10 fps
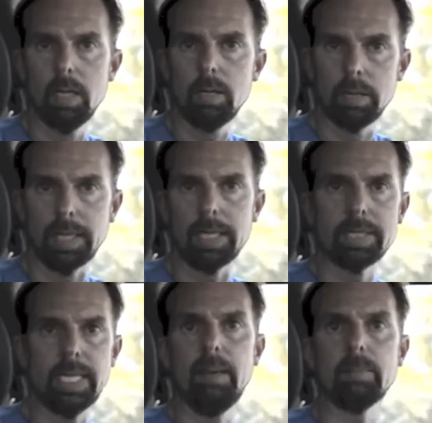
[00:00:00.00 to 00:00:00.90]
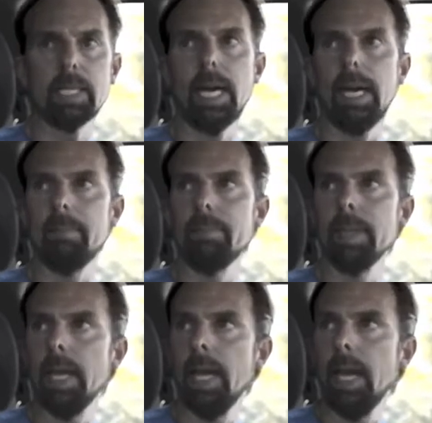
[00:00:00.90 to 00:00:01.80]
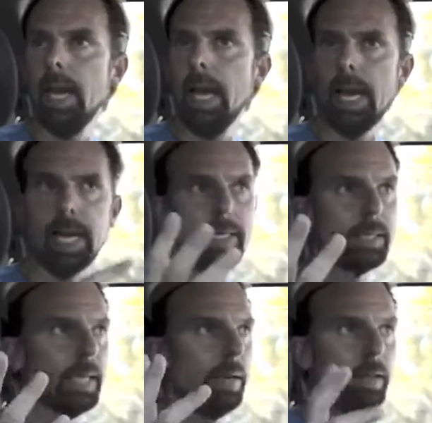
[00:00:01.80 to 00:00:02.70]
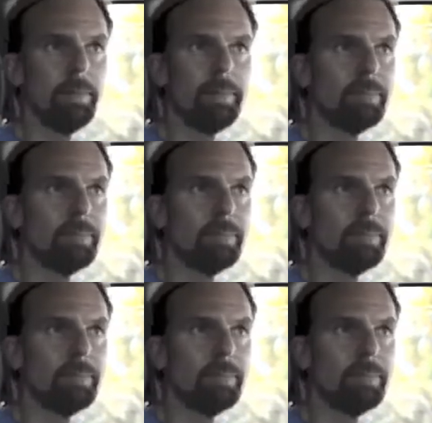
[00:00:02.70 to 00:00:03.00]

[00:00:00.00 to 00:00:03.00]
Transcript: during that same time. And I can tell you,